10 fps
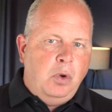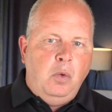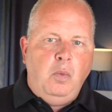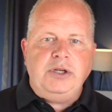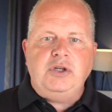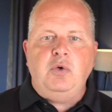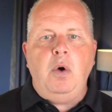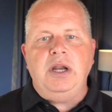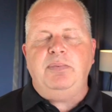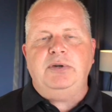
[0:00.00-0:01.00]
What
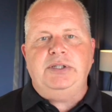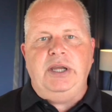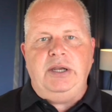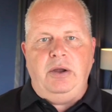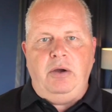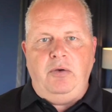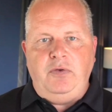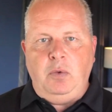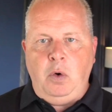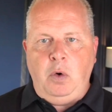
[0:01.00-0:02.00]
20% of
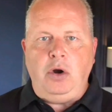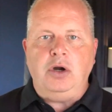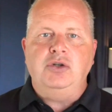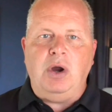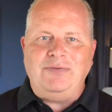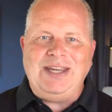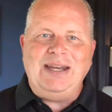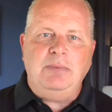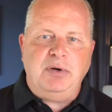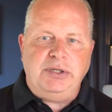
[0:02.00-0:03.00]
your work drives
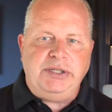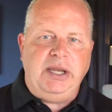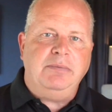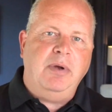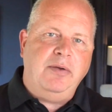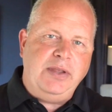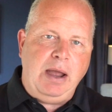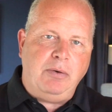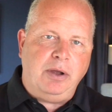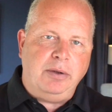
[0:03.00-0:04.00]
80% of the
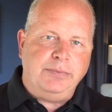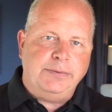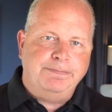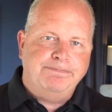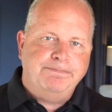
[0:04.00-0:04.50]
outcomes?